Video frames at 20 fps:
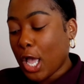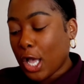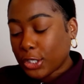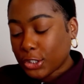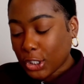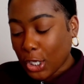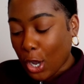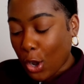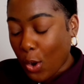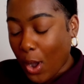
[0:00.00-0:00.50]

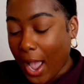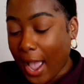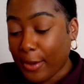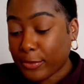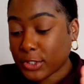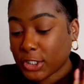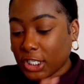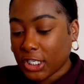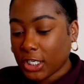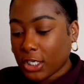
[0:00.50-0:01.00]
So I
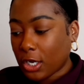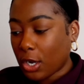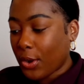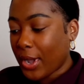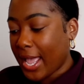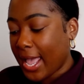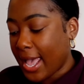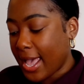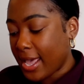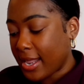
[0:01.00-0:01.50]
was gonna go
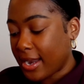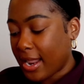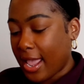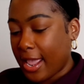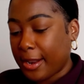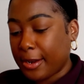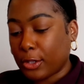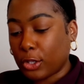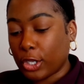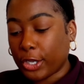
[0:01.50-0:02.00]
ahead
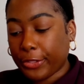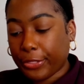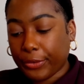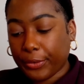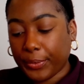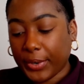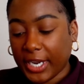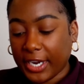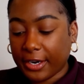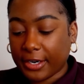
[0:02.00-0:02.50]
and look
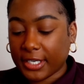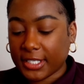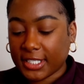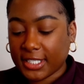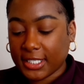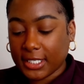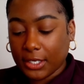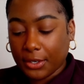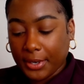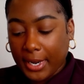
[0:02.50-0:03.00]
through here to see,